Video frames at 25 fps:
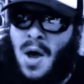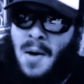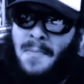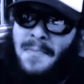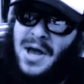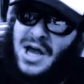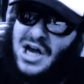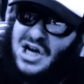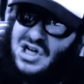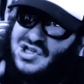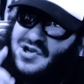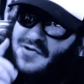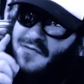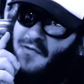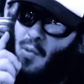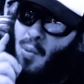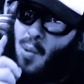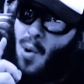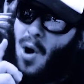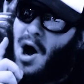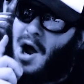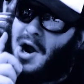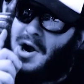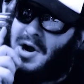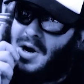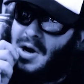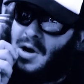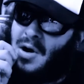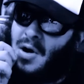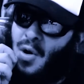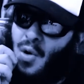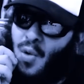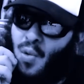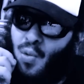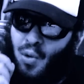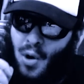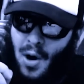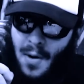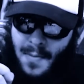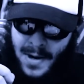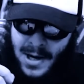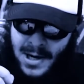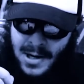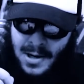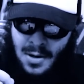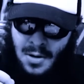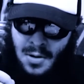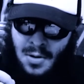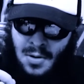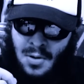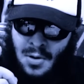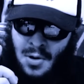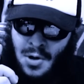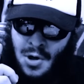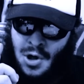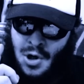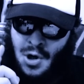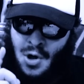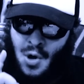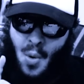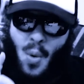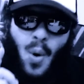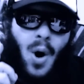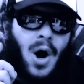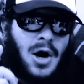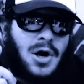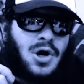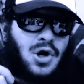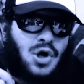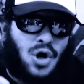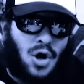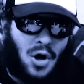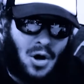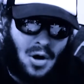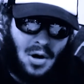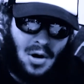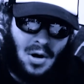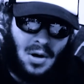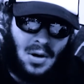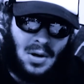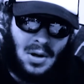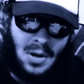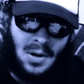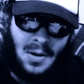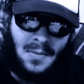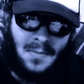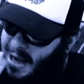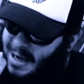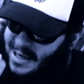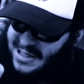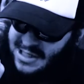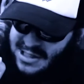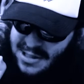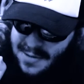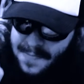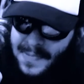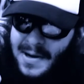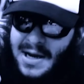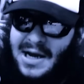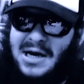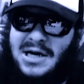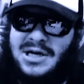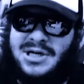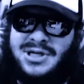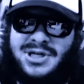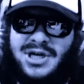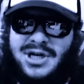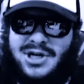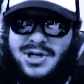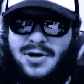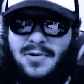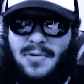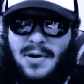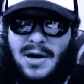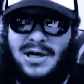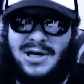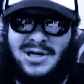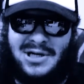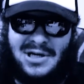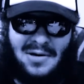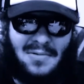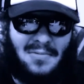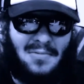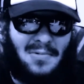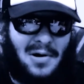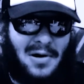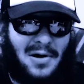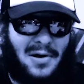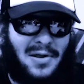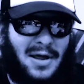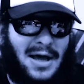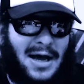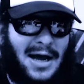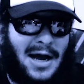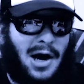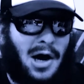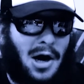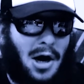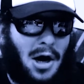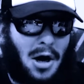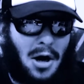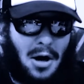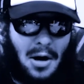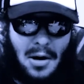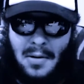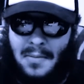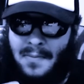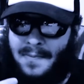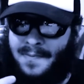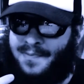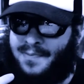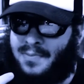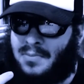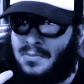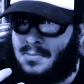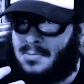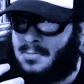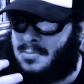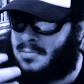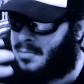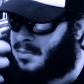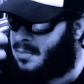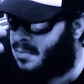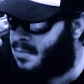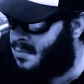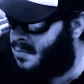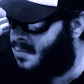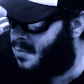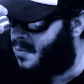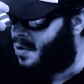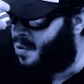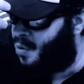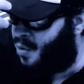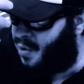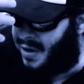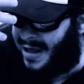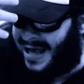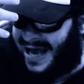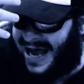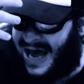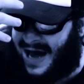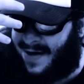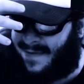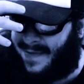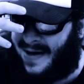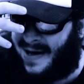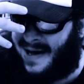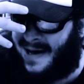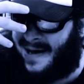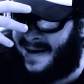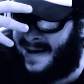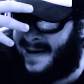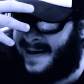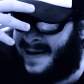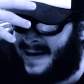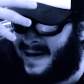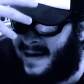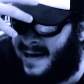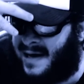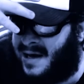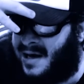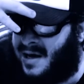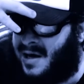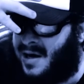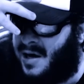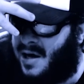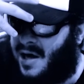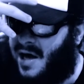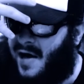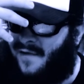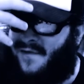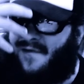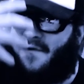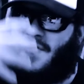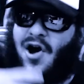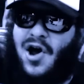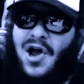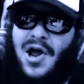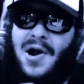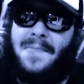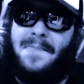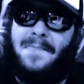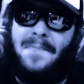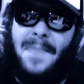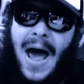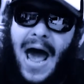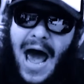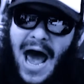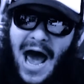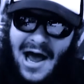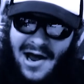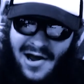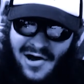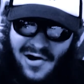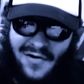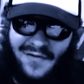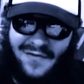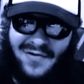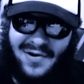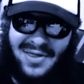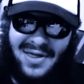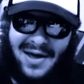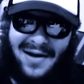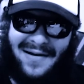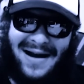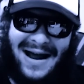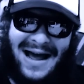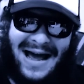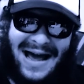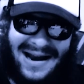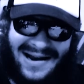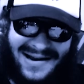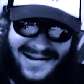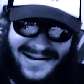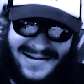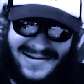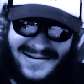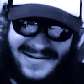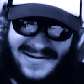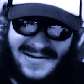Because if one woman, one girl, has to be in a situation where they are, where they have a fucking bag over their head,